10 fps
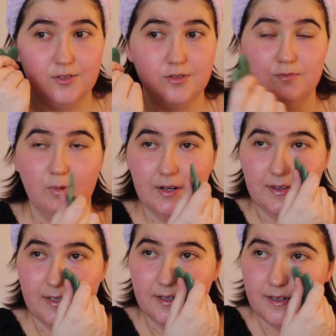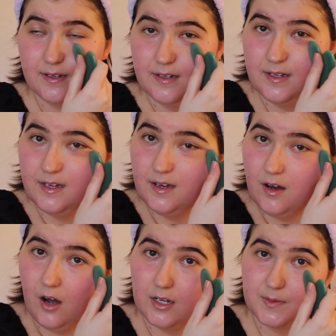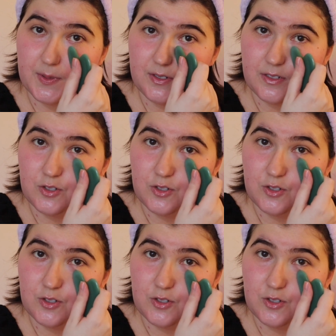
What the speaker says: one of the hospitals